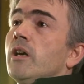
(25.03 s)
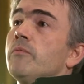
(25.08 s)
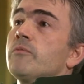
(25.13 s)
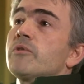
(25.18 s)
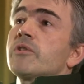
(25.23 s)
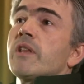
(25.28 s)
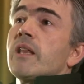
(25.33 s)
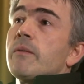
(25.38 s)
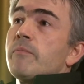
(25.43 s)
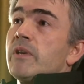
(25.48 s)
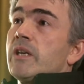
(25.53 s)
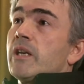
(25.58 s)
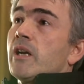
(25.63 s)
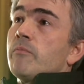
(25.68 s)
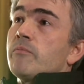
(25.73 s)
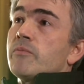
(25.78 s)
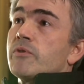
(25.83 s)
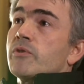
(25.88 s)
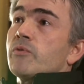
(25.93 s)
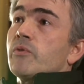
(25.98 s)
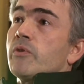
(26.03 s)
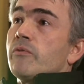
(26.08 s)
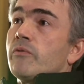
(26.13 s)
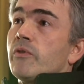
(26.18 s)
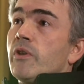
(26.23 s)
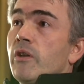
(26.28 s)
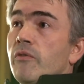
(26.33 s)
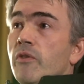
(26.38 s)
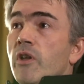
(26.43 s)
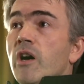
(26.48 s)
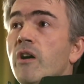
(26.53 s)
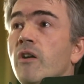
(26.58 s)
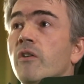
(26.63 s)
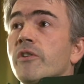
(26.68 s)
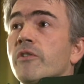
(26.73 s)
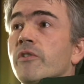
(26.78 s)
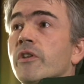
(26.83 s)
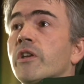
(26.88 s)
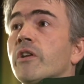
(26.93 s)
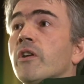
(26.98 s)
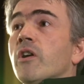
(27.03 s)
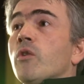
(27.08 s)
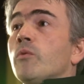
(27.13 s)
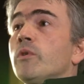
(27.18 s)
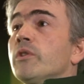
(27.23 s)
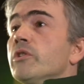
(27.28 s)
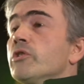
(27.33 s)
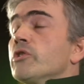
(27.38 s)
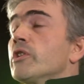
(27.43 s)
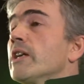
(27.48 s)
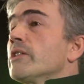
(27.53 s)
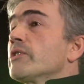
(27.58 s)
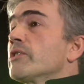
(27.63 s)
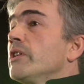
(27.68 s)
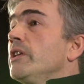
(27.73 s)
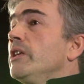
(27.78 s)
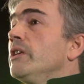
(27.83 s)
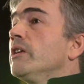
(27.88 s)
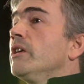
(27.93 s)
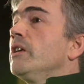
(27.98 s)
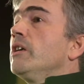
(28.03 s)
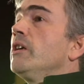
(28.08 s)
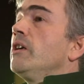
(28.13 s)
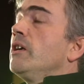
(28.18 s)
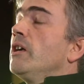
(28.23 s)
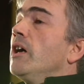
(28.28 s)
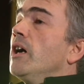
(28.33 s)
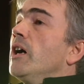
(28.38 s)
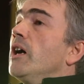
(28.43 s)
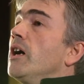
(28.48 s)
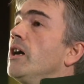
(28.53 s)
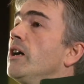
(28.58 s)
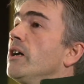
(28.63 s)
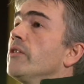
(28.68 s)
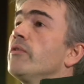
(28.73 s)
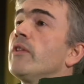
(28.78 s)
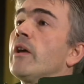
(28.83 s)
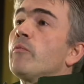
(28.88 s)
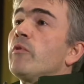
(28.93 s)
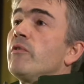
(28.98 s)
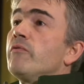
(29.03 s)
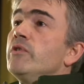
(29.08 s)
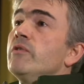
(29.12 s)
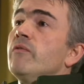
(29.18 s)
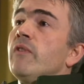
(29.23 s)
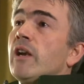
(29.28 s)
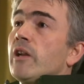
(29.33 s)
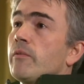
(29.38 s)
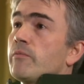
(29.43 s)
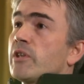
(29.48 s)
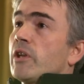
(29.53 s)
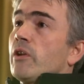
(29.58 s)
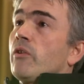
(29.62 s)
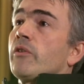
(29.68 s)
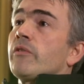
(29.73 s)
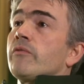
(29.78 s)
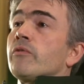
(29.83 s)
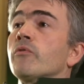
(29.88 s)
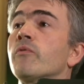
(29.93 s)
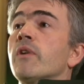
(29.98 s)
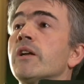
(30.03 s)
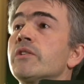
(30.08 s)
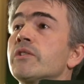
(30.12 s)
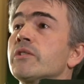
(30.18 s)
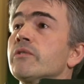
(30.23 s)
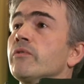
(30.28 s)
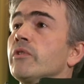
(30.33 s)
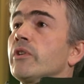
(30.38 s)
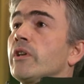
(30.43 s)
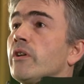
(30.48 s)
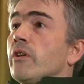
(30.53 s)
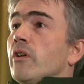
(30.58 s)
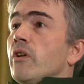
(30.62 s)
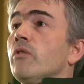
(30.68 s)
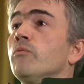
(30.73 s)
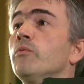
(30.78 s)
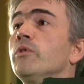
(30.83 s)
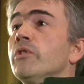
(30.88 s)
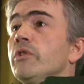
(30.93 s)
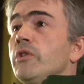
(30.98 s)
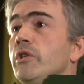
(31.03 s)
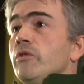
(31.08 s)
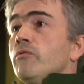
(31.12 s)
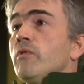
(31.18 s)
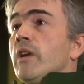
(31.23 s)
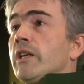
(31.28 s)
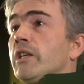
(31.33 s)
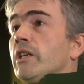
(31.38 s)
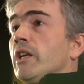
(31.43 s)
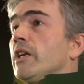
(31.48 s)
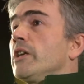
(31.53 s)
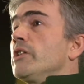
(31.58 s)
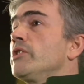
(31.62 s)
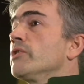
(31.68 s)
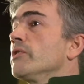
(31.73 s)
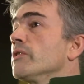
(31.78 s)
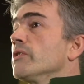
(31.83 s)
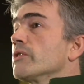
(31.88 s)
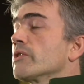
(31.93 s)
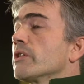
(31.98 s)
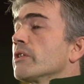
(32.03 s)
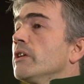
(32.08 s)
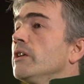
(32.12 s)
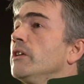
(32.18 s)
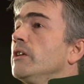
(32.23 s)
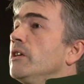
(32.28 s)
So that becomes sort of the heart of the car with the chassis. And then we've developed a lot of the rest of the car with the new regulations.